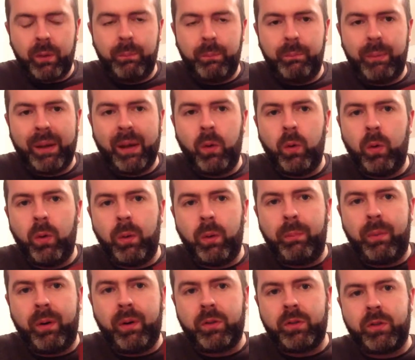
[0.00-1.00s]
Big old
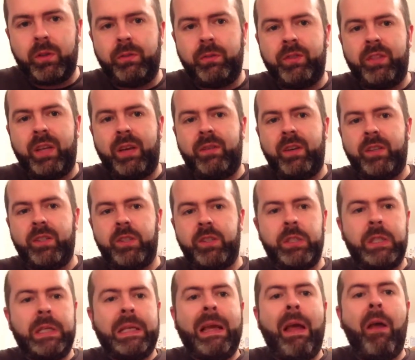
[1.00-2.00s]
box of 7 inches.
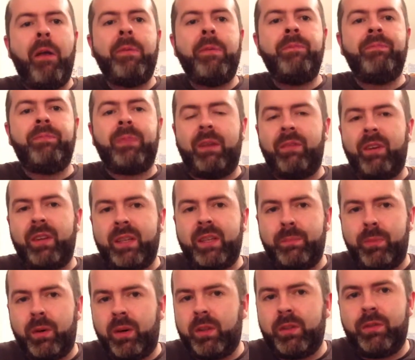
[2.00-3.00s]
I've had this
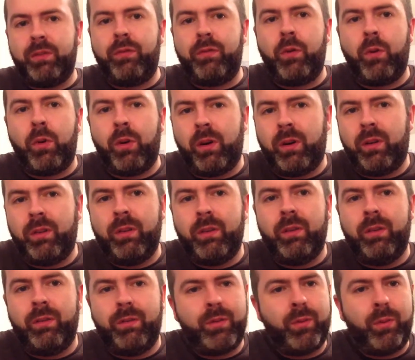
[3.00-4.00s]
box for
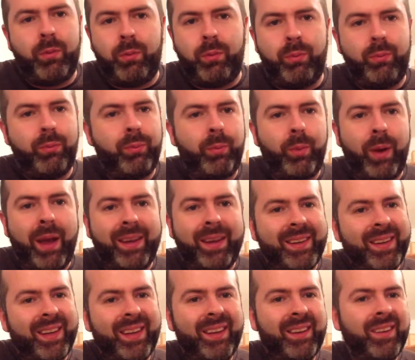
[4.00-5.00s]

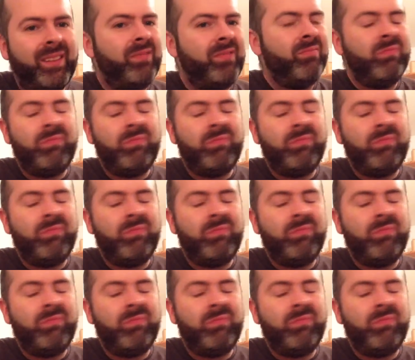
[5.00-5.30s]
20